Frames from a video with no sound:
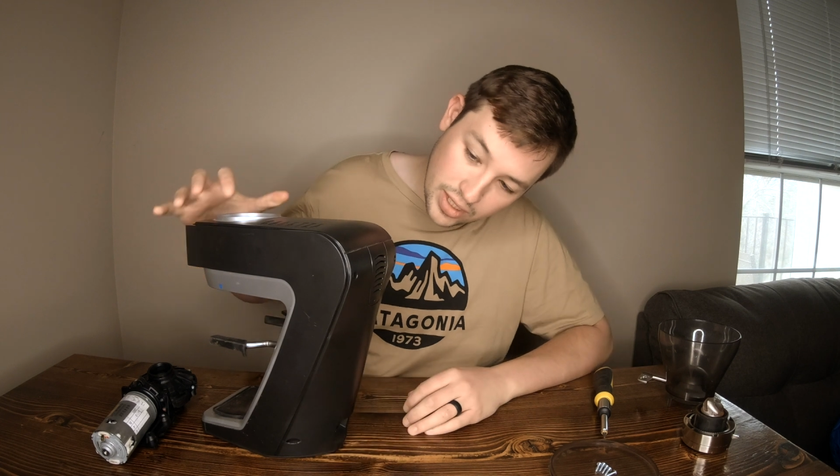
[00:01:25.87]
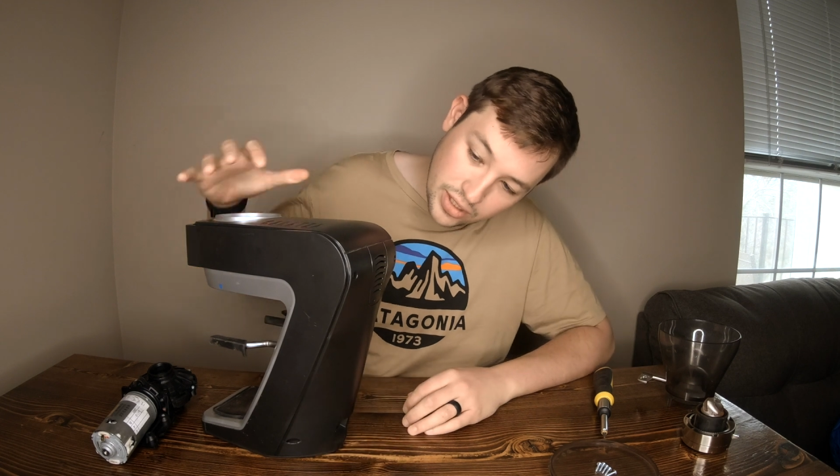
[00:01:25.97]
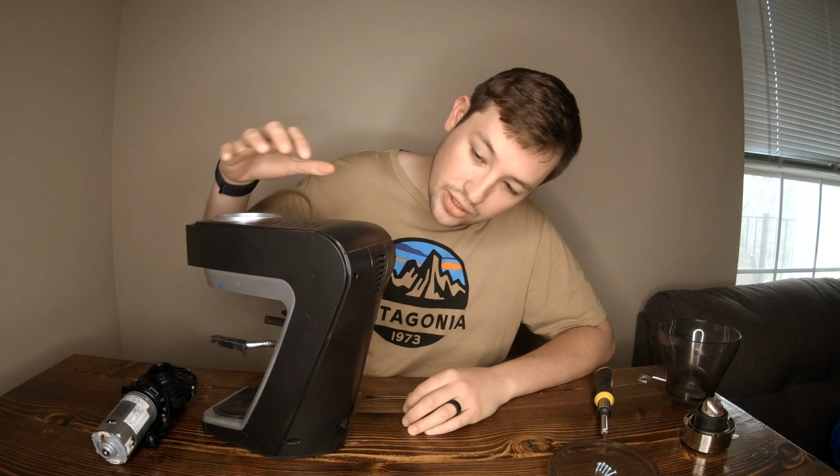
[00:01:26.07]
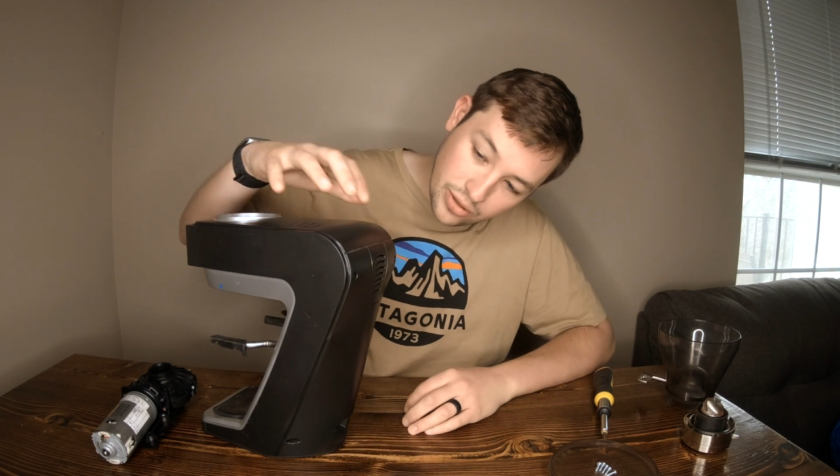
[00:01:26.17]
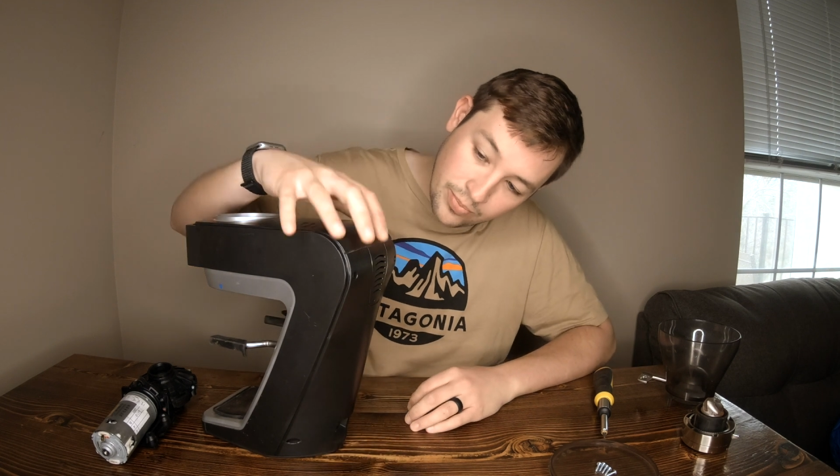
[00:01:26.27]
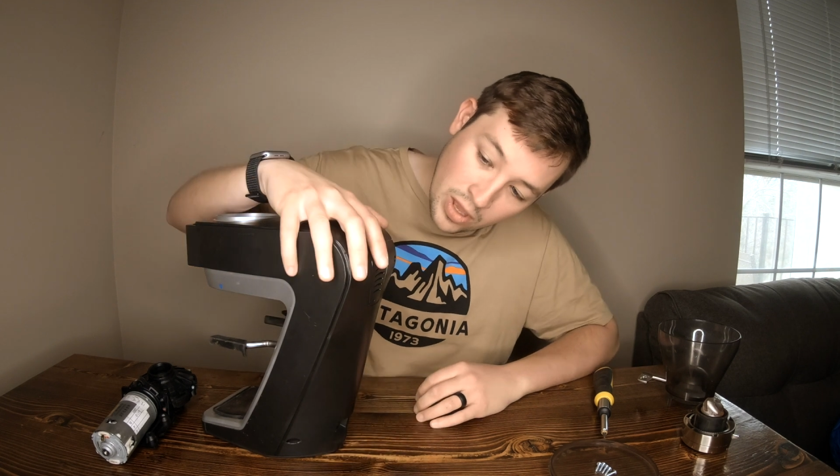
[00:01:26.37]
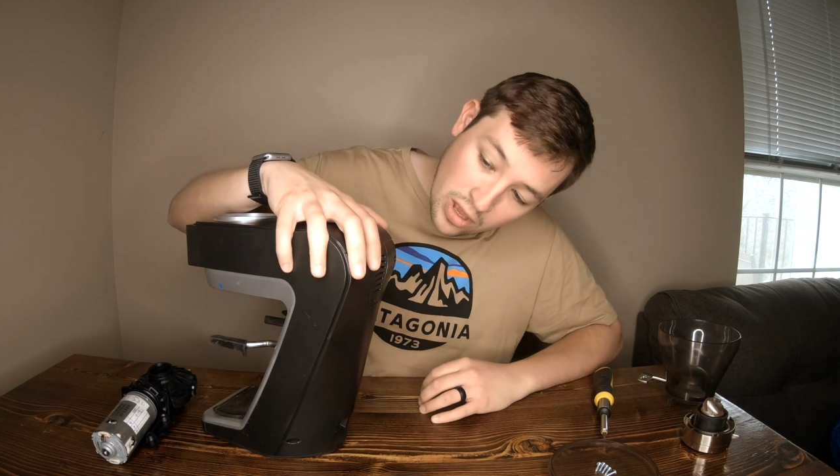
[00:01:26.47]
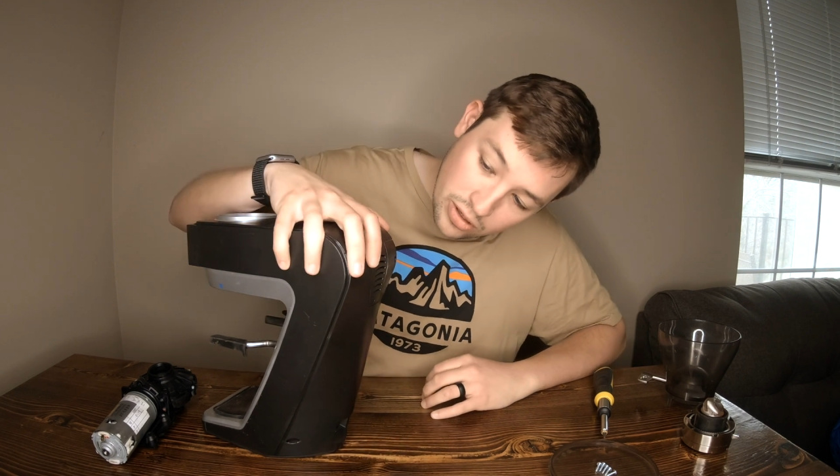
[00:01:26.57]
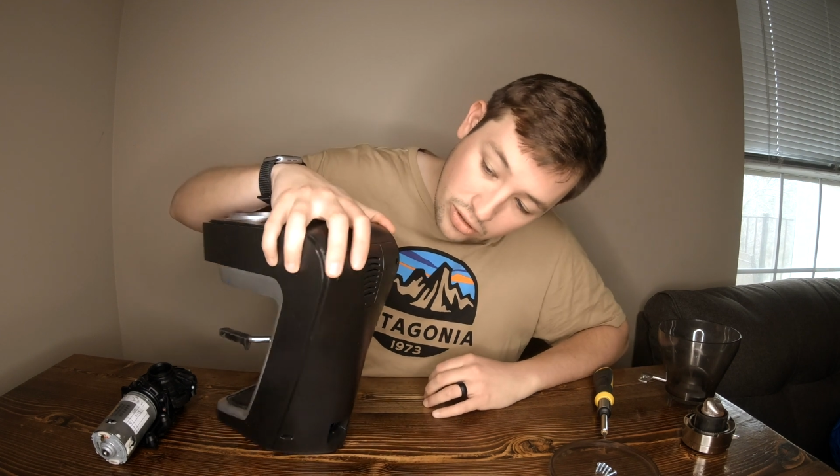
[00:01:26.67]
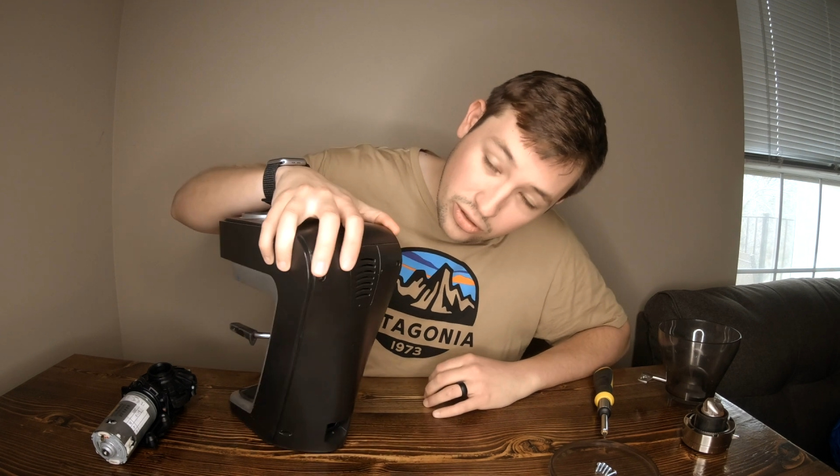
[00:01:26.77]
easier.
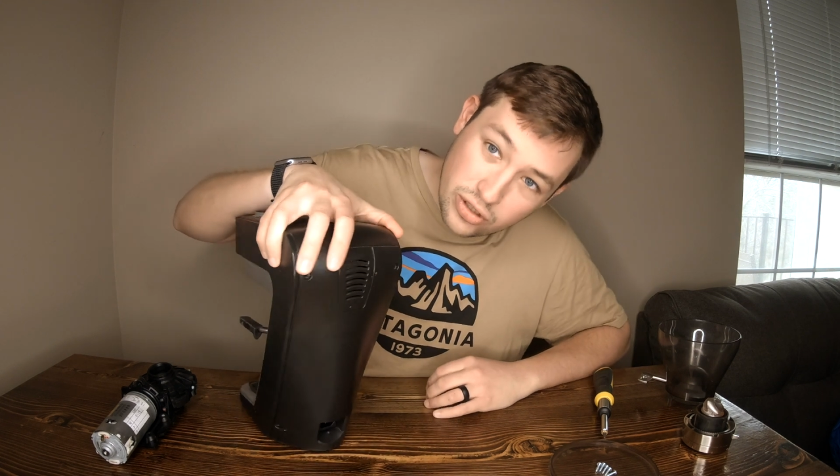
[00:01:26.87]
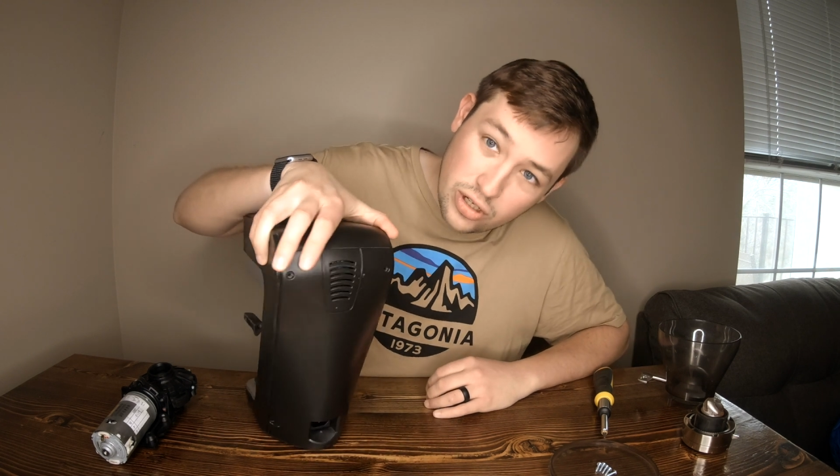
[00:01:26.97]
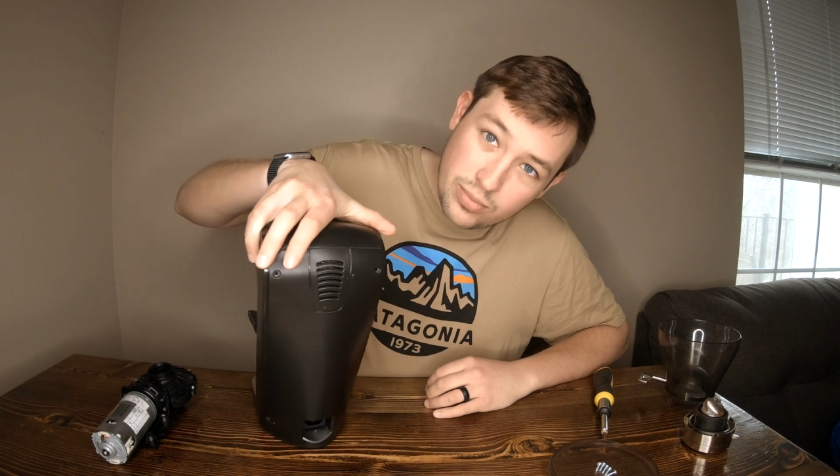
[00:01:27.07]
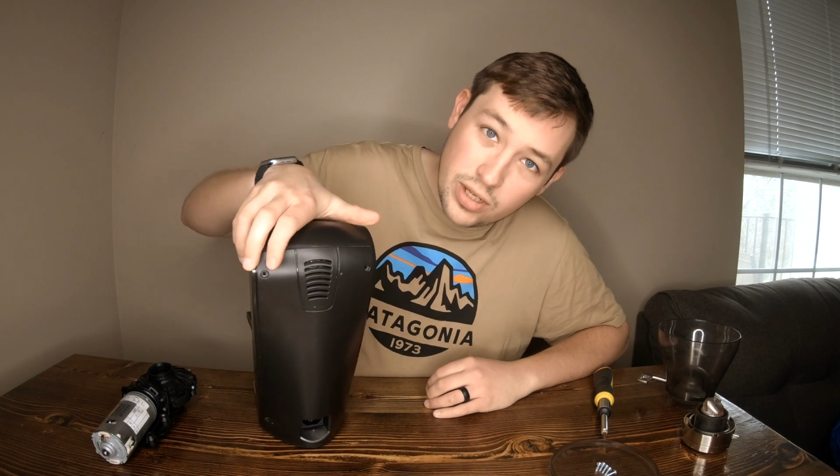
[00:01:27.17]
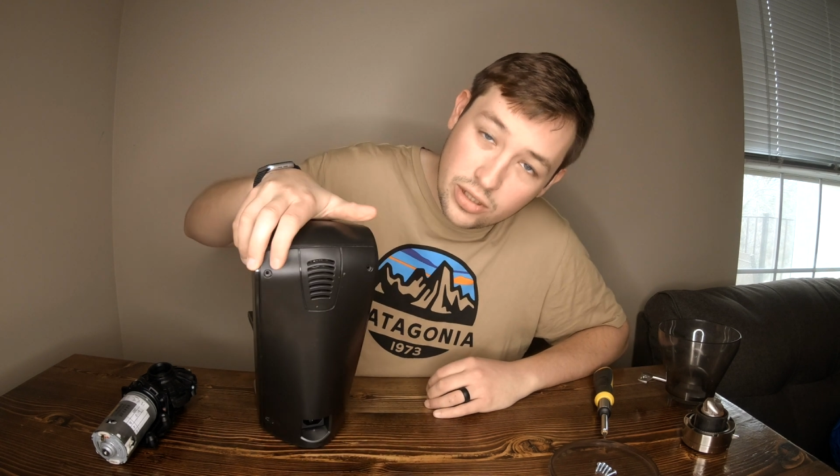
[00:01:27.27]
So there's going to be a